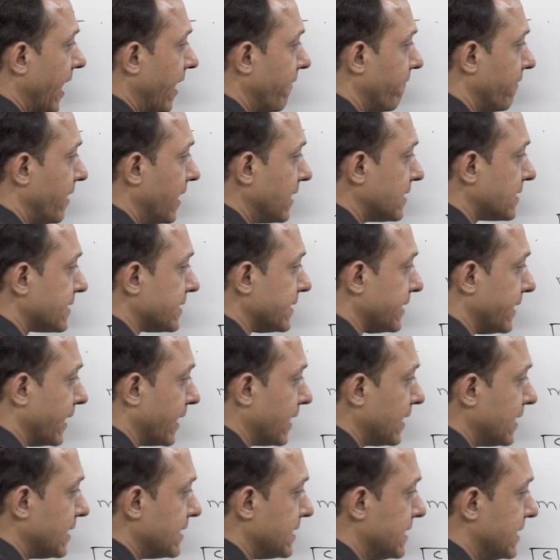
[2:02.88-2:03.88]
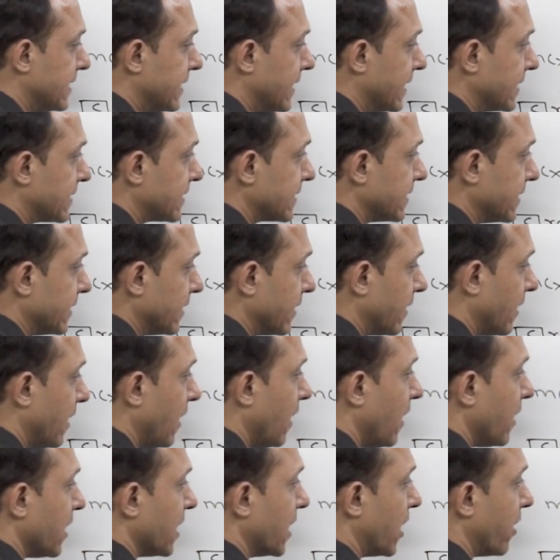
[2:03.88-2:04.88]
f dash c and g dash c.
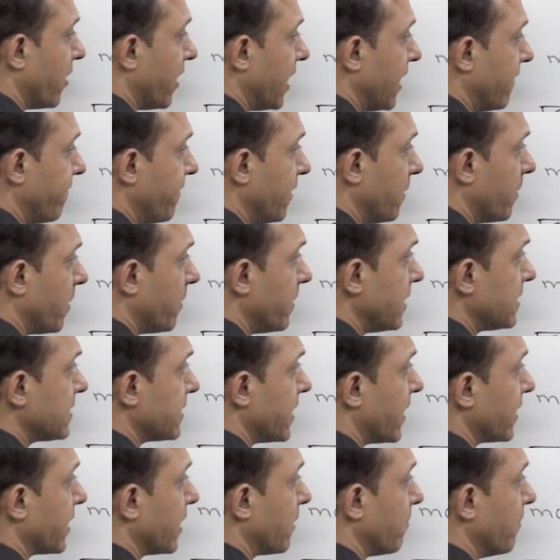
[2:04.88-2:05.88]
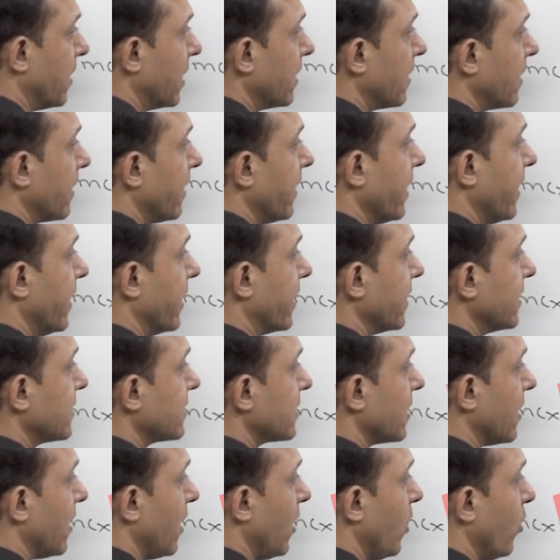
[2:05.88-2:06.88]
Now infimum is nothing but it
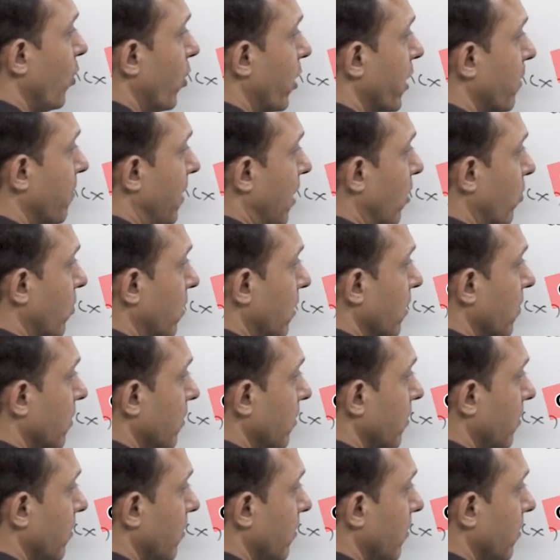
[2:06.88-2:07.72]
is lower bound.